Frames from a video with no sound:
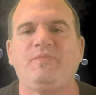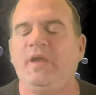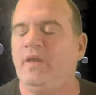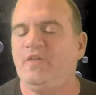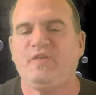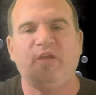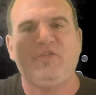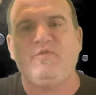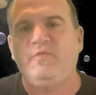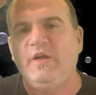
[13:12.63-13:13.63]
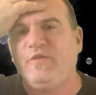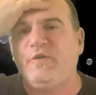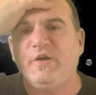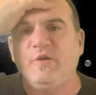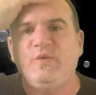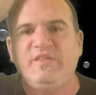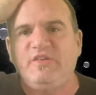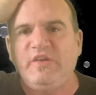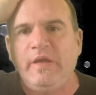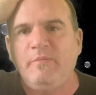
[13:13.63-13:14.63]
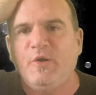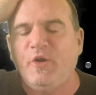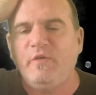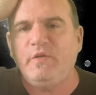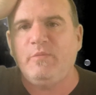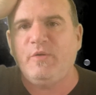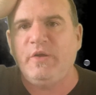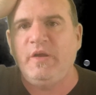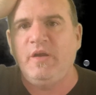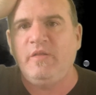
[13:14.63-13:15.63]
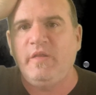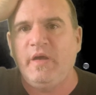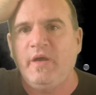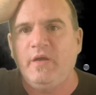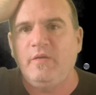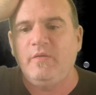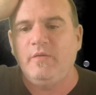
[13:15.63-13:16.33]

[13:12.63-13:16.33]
and it's fucking with the same part of your brain that